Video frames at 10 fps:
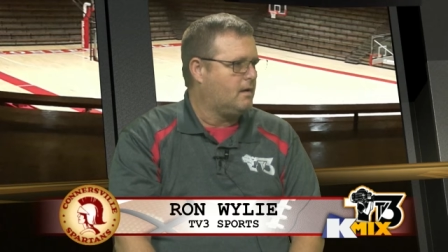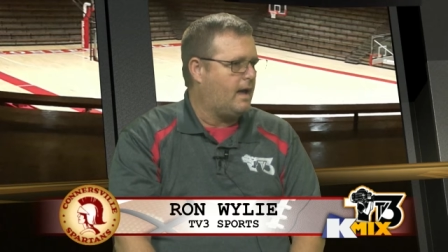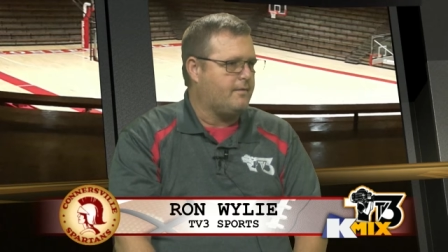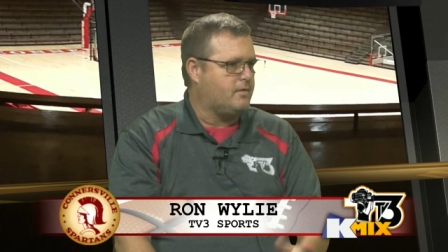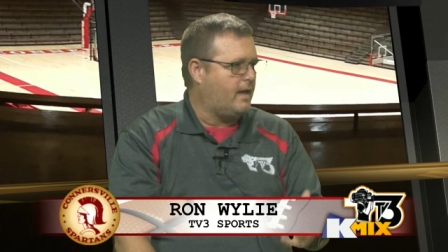
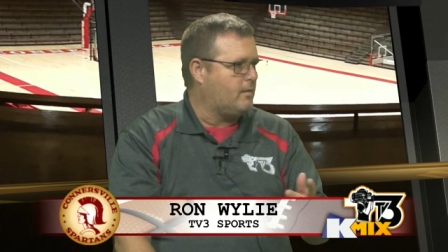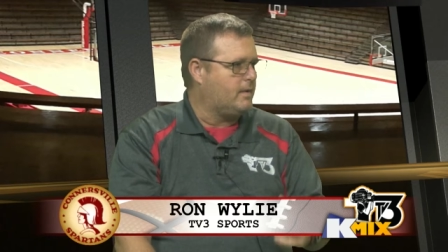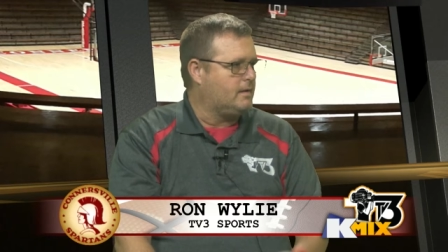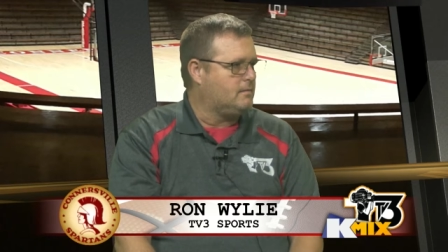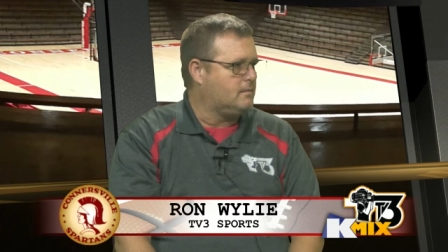after that,
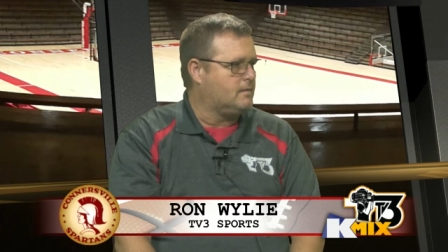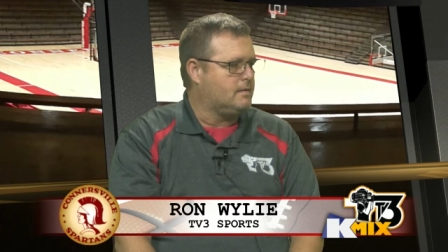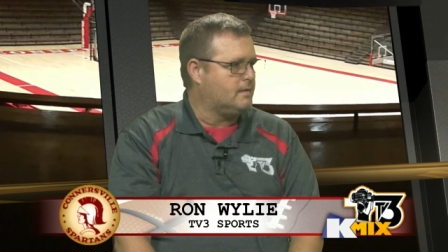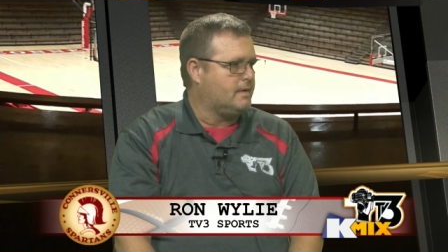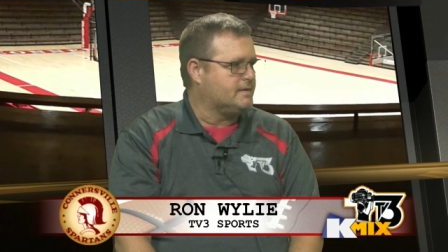we
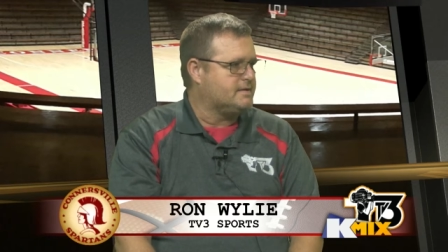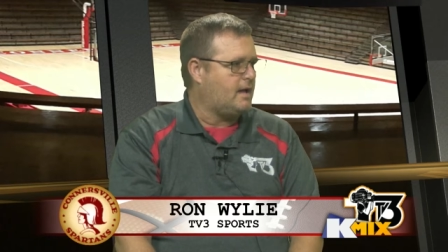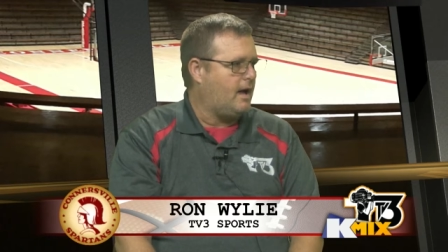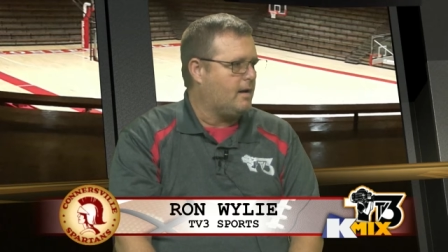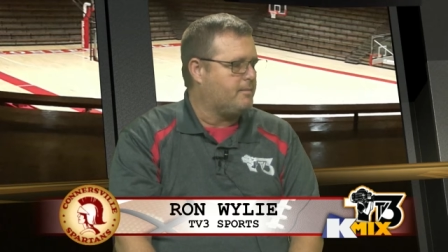didn't
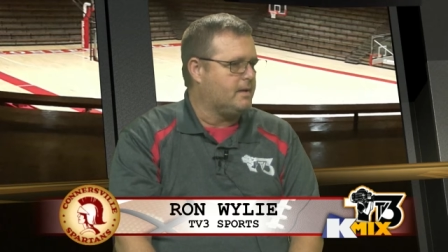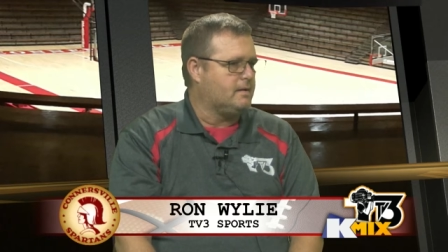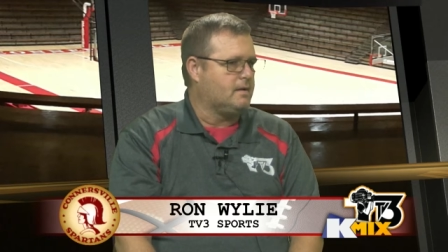stop. And